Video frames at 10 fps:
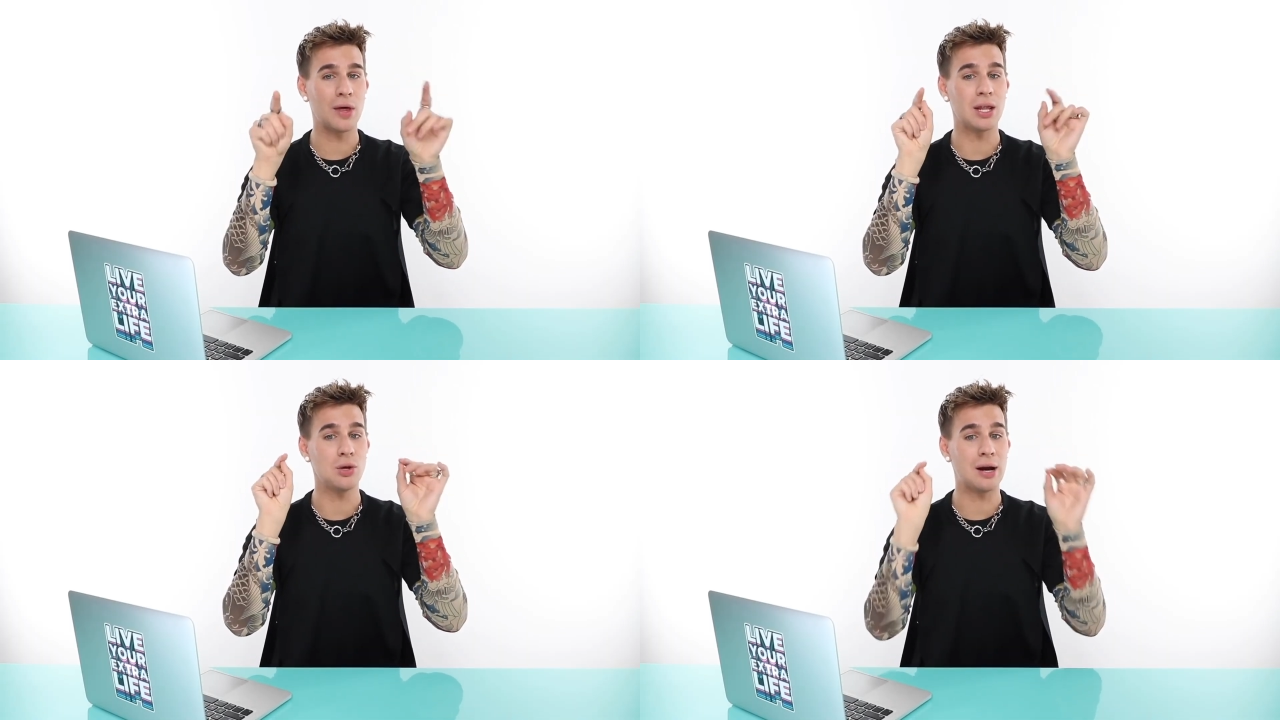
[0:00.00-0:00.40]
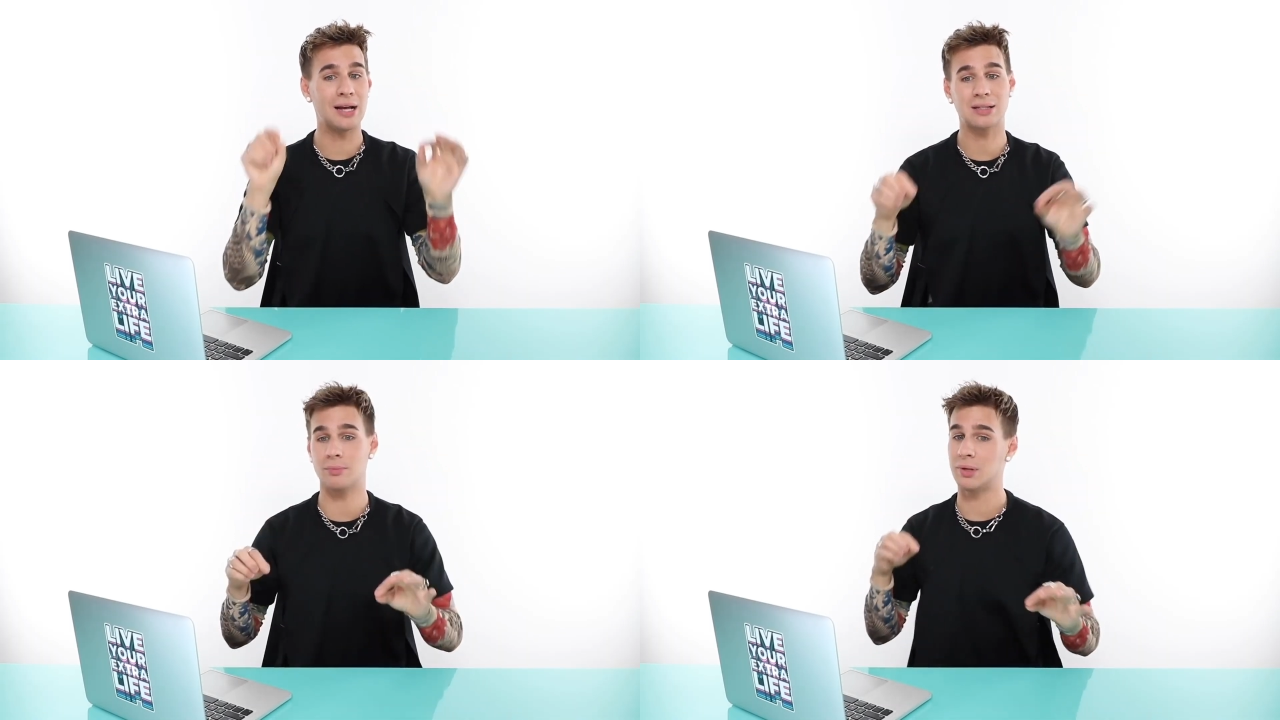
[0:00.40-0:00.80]
that you
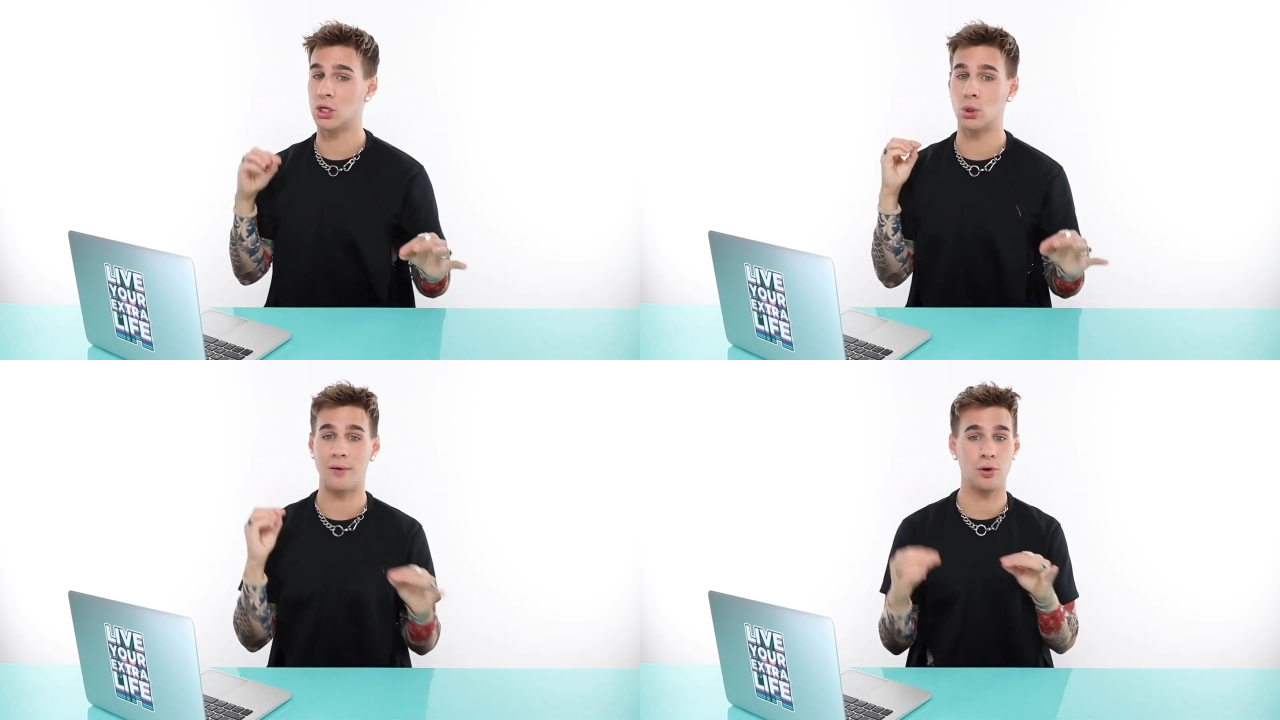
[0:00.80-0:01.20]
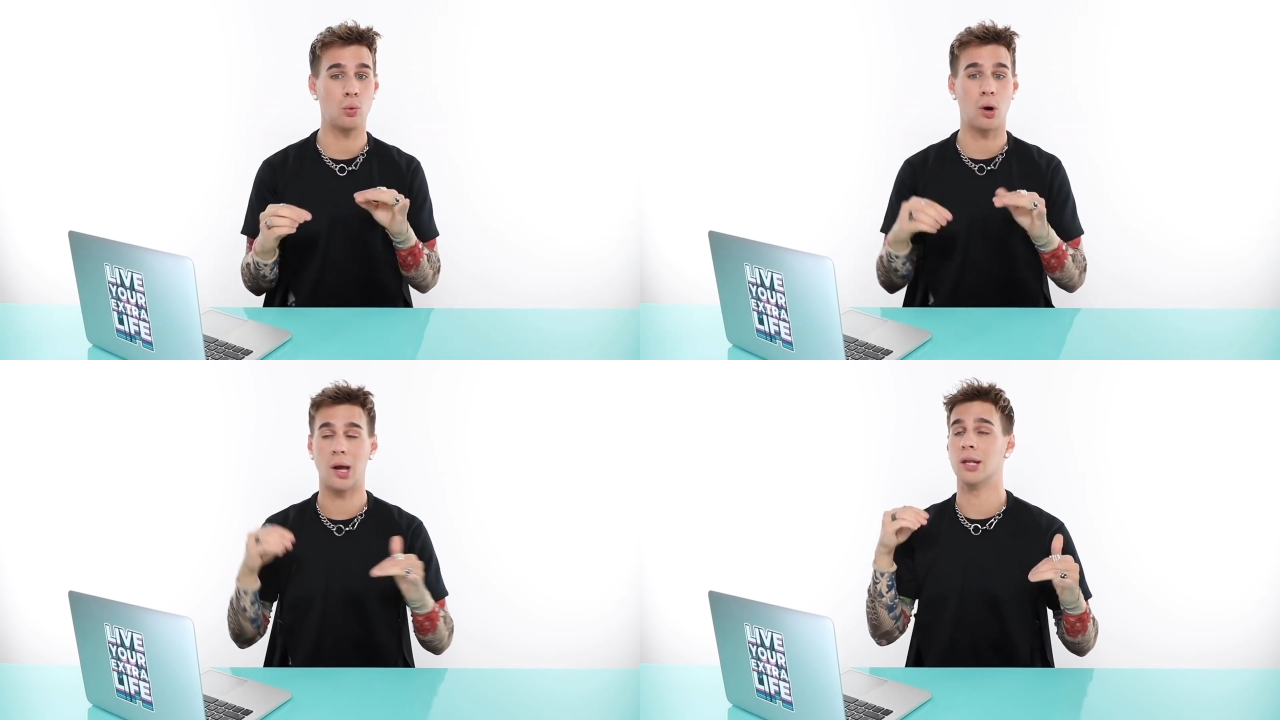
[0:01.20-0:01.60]
guys can be whoever you
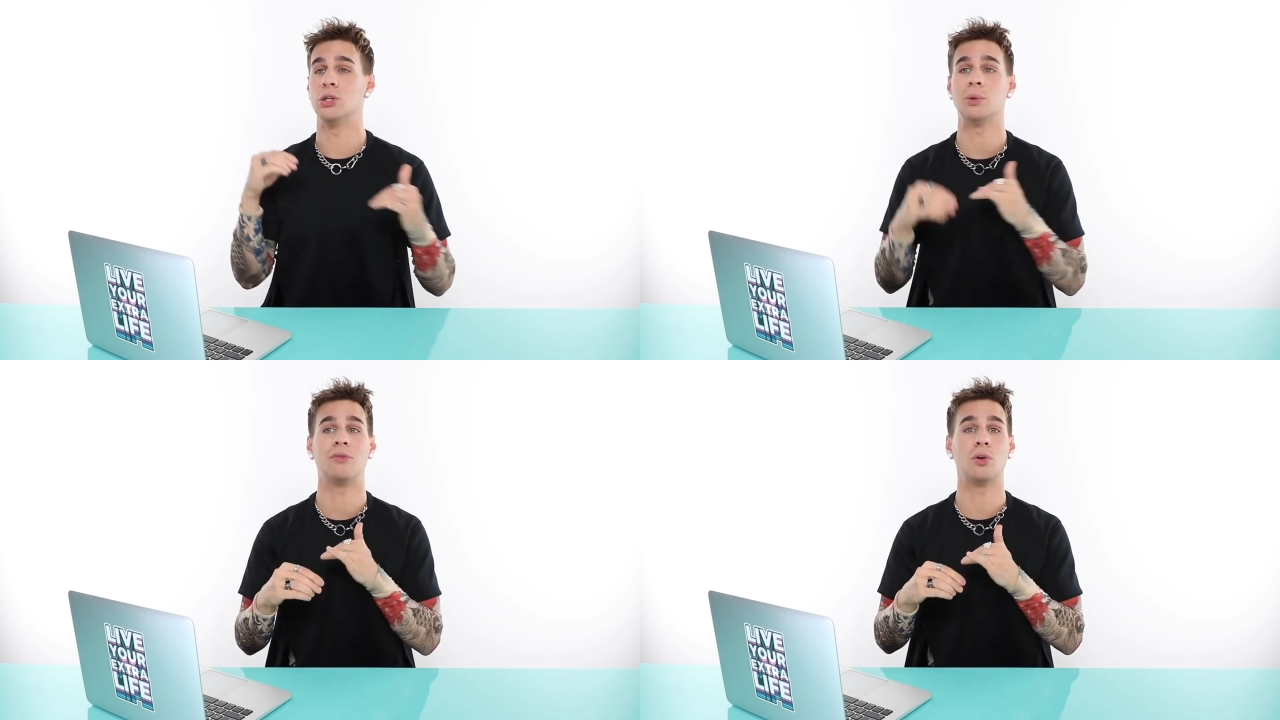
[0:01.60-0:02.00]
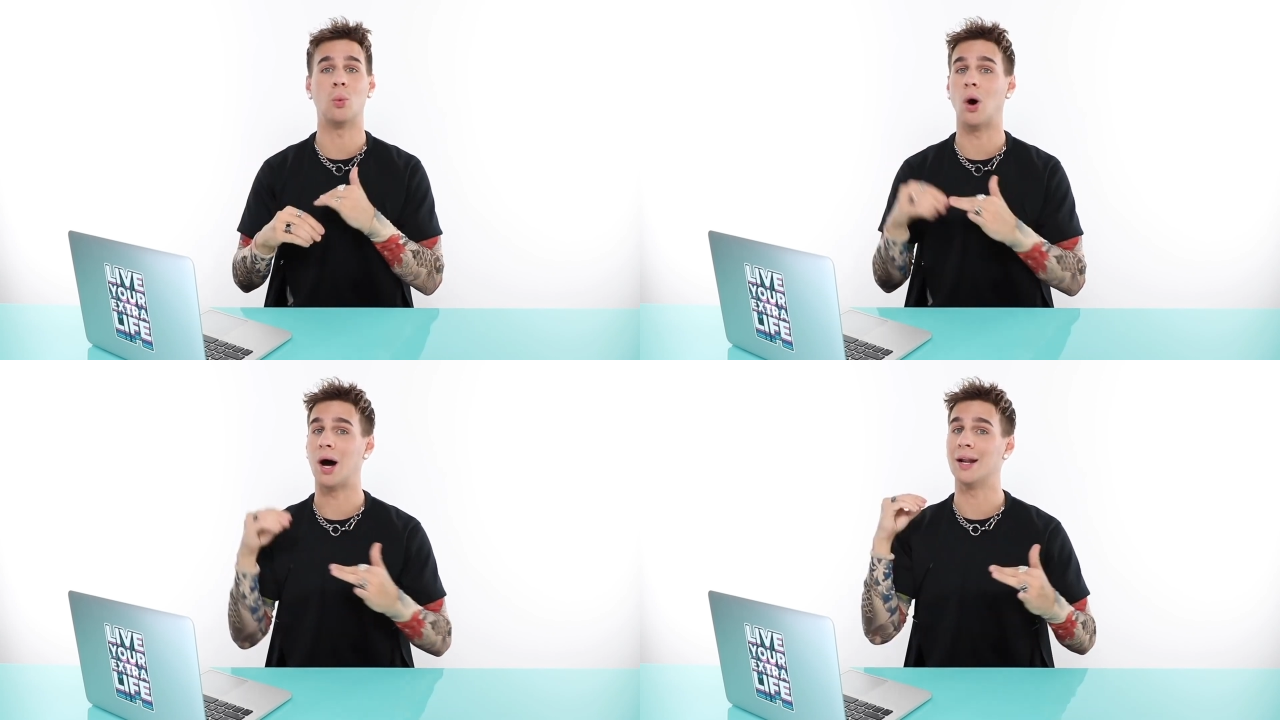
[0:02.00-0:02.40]
want and do whatever you
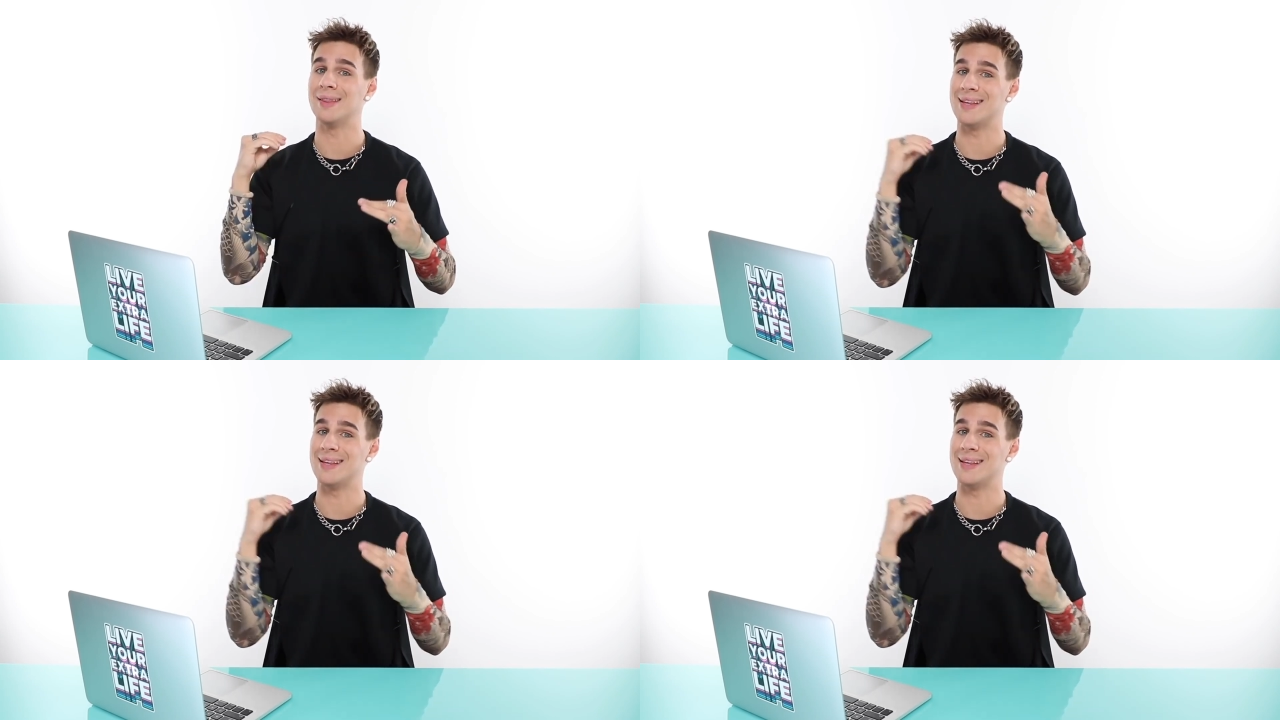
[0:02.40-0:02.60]
want.